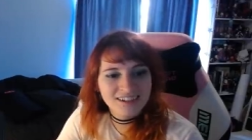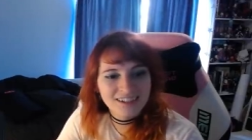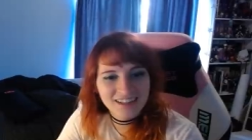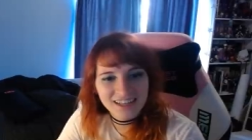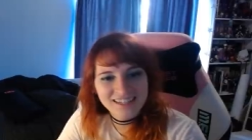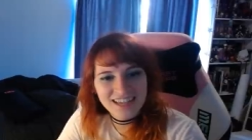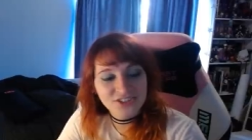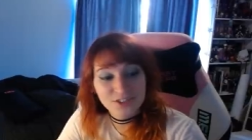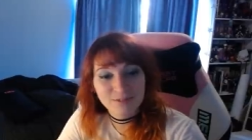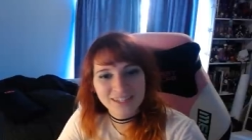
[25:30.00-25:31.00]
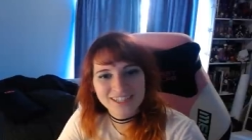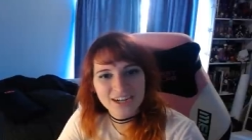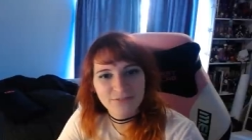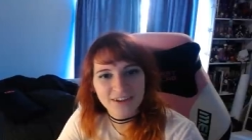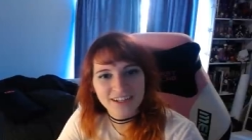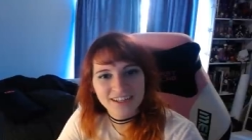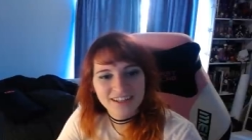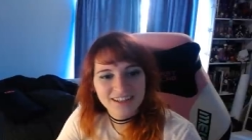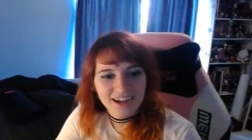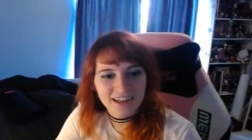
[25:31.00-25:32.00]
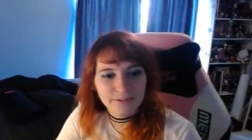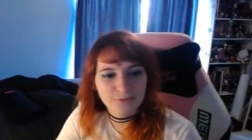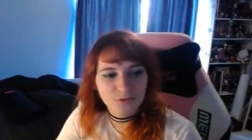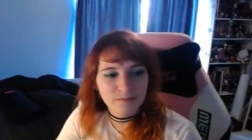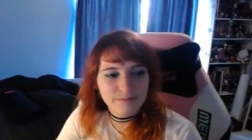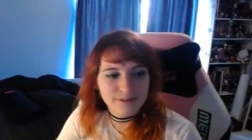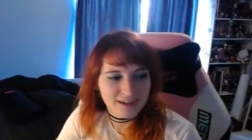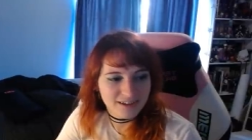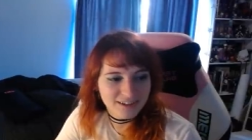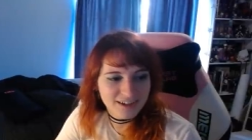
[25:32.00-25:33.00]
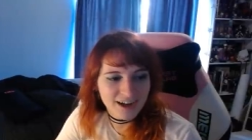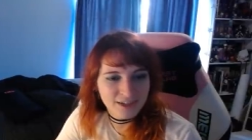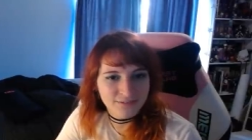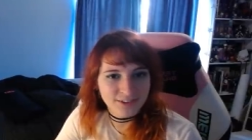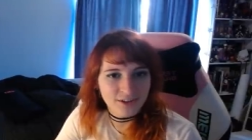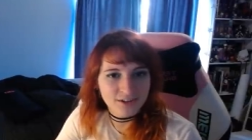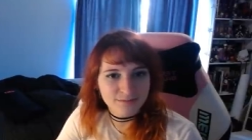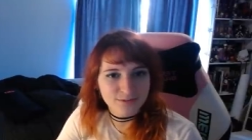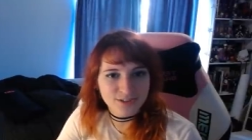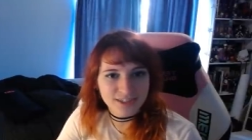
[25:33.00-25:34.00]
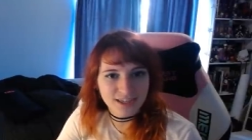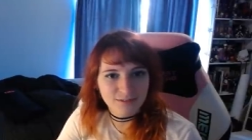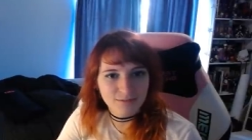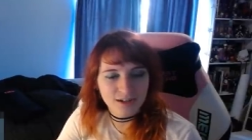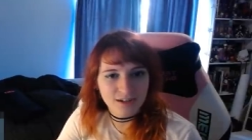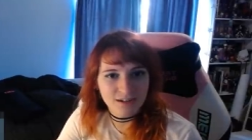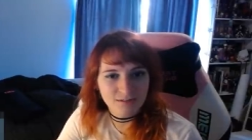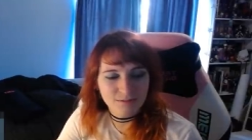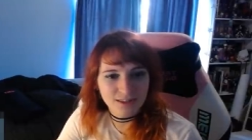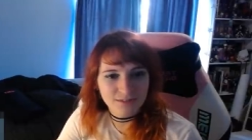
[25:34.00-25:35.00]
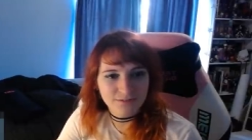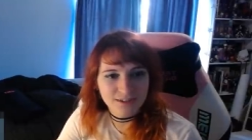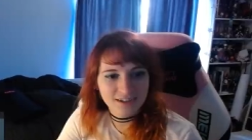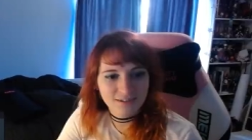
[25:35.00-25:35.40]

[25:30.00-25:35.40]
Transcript: that is actually really terrifying. I love Ruby being kind of alarmed, just like, uh, what the fuck?